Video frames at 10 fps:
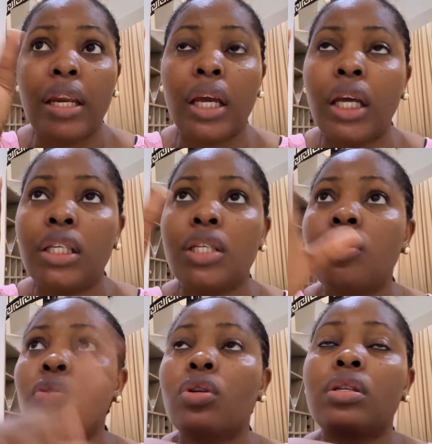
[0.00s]
the kitchen
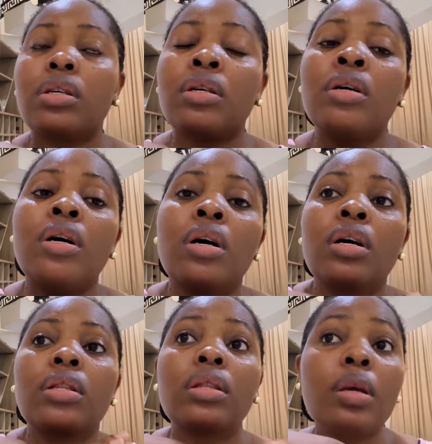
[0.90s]
to the
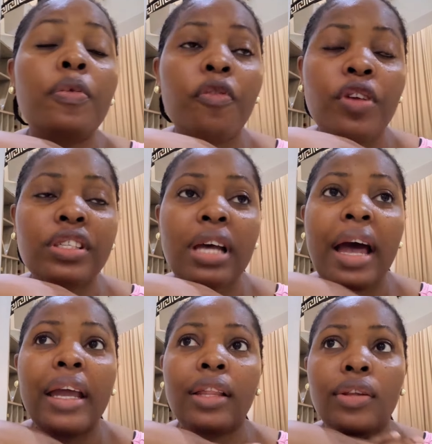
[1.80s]
deep
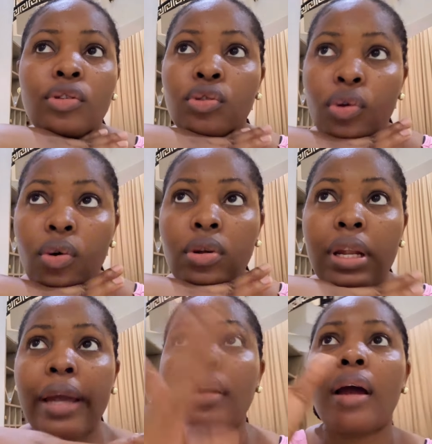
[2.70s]
freezer in the store.
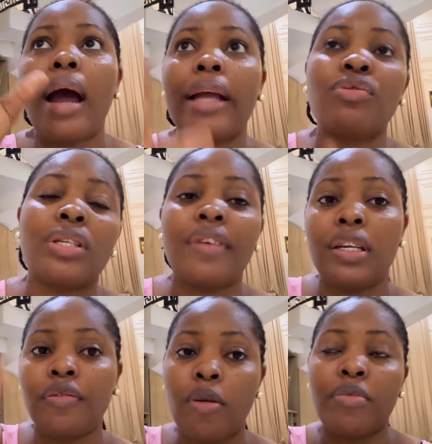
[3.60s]
Like, I transferred
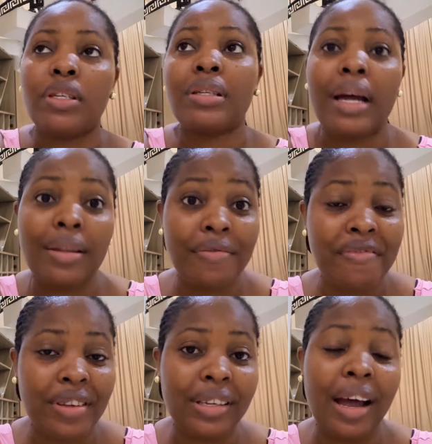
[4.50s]
it from the standard
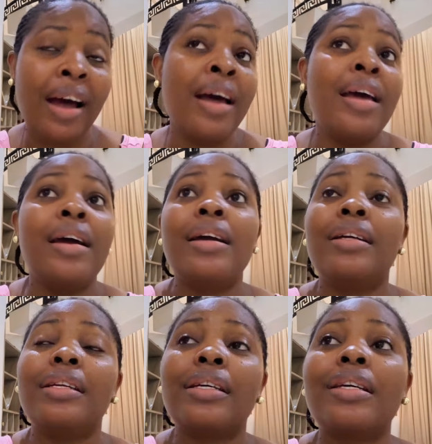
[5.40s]
freezer
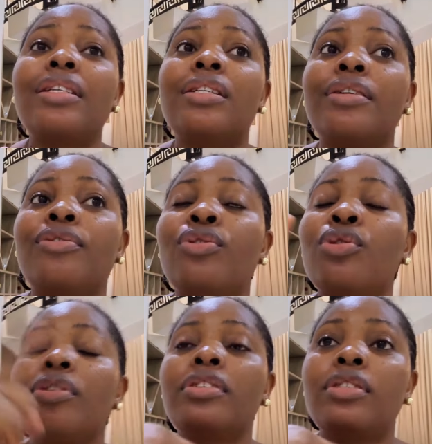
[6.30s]
in the kitchen
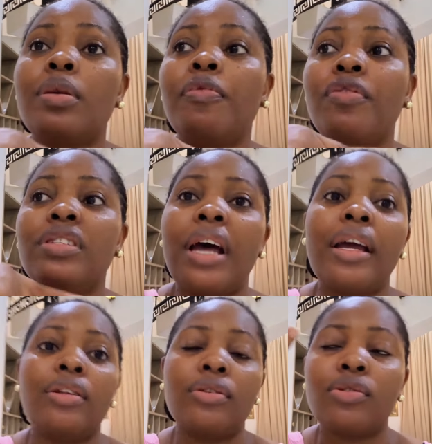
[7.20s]
to the deep freezer
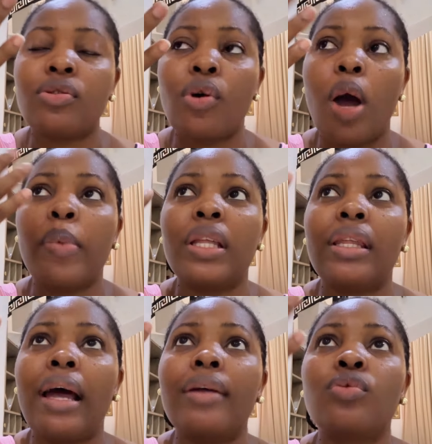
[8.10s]
in the store. I mean,
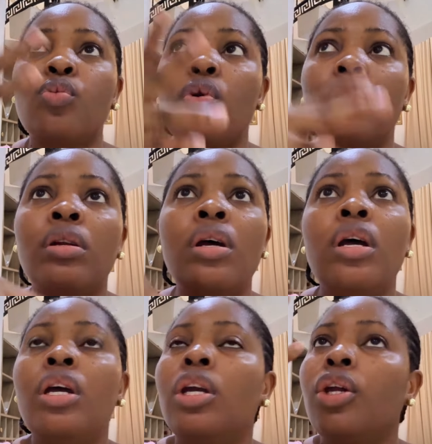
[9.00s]
that one,
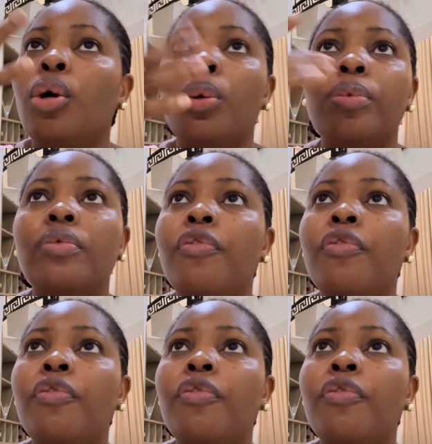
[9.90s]
you know,